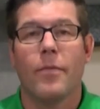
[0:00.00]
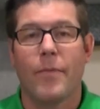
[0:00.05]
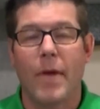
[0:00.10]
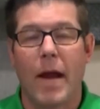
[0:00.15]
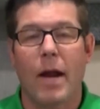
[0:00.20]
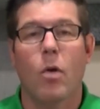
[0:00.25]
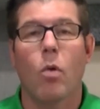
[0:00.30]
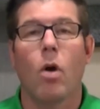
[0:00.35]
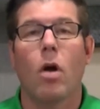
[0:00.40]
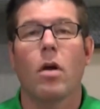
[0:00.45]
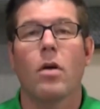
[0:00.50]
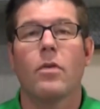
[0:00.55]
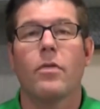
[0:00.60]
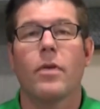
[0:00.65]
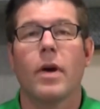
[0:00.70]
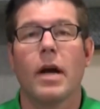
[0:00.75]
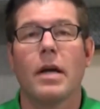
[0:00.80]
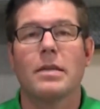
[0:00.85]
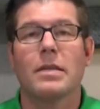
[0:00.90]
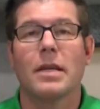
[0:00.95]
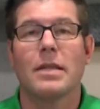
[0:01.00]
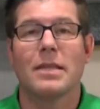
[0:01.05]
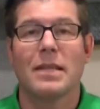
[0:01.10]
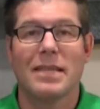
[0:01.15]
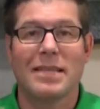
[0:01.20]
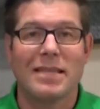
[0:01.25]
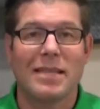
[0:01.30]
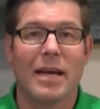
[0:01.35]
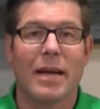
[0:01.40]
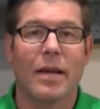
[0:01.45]
That qualifies as a
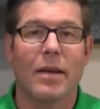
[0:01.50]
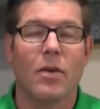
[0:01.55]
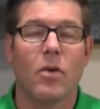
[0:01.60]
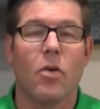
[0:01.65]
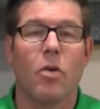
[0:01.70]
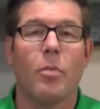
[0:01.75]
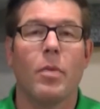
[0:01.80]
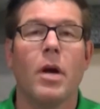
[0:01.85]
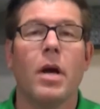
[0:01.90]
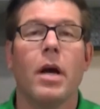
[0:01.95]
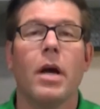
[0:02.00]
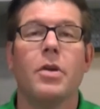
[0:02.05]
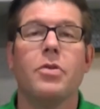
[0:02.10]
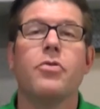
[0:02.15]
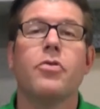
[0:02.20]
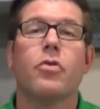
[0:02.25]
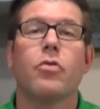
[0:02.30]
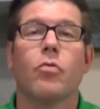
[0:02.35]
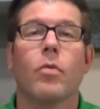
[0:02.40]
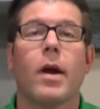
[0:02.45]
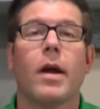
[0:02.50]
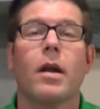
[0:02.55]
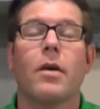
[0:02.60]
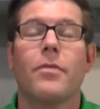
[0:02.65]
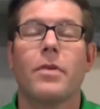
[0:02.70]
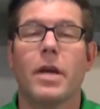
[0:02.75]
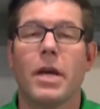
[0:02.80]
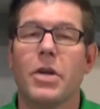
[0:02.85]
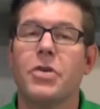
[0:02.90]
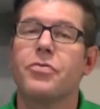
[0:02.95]
second home, and you can write
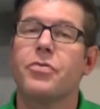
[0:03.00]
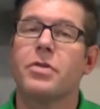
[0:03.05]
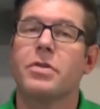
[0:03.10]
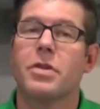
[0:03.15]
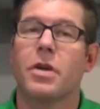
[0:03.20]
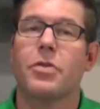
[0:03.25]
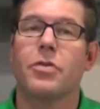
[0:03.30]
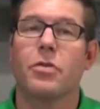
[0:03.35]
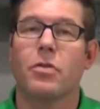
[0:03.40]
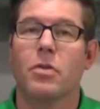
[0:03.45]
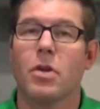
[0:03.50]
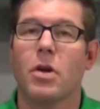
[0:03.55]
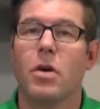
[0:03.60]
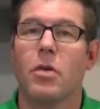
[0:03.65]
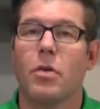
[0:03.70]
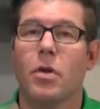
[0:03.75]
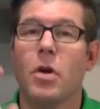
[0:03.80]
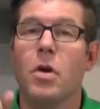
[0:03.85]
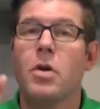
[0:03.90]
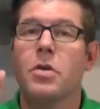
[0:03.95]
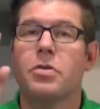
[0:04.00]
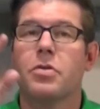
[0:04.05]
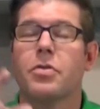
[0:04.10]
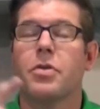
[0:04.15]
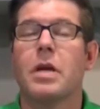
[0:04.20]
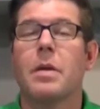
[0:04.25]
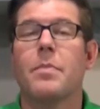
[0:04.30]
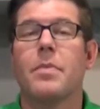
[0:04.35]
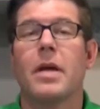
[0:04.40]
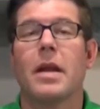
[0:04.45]
off the interest on your loan. So
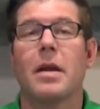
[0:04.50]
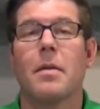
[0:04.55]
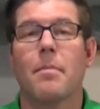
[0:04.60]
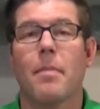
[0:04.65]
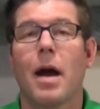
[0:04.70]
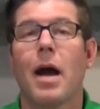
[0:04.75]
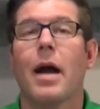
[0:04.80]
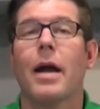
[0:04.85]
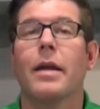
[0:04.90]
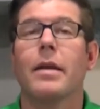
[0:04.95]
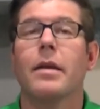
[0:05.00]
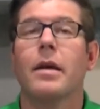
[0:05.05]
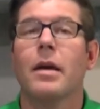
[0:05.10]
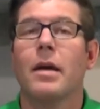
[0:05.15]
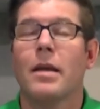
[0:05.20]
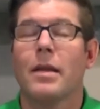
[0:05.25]
keep that in mind.